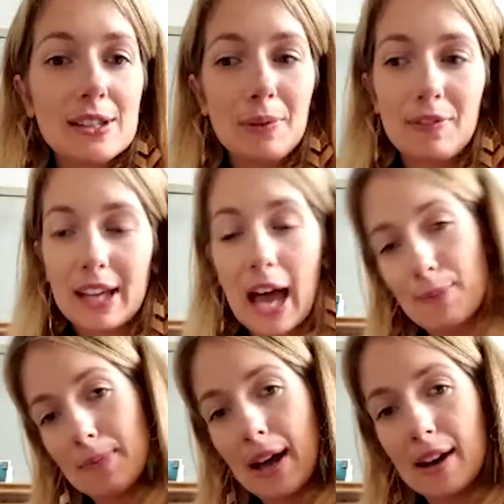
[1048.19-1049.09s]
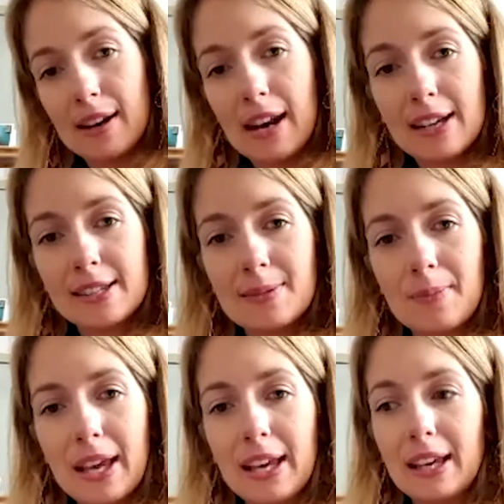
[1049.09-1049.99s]
with the cameraman next to
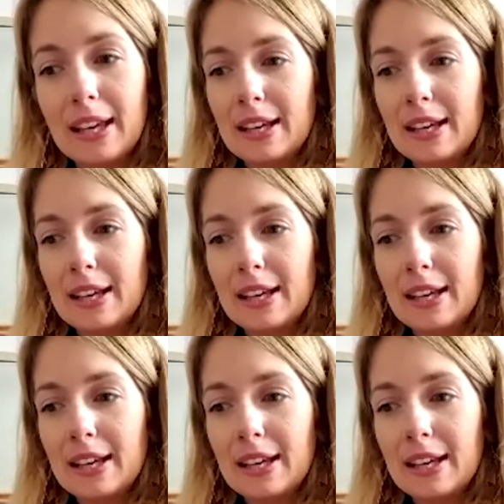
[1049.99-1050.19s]
me.